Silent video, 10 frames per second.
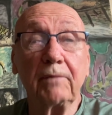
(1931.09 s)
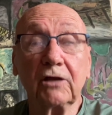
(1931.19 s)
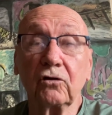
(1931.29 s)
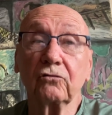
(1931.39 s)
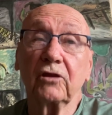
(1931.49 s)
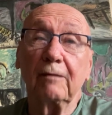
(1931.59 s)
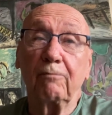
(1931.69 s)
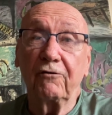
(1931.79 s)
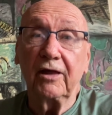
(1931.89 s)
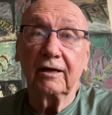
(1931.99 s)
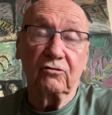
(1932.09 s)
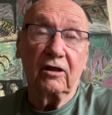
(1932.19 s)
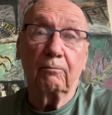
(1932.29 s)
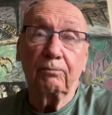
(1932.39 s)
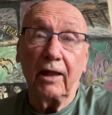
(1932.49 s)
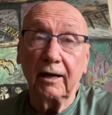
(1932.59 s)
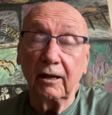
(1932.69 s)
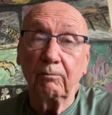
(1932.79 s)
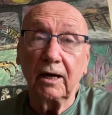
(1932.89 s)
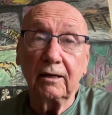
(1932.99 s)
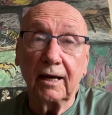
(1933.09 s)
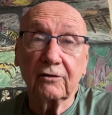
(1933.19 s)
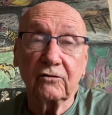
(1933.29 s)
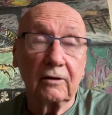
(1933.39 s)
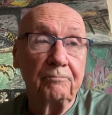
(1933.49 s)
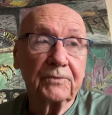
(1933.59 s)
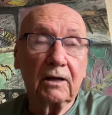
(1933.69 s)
mental type of things like planning my next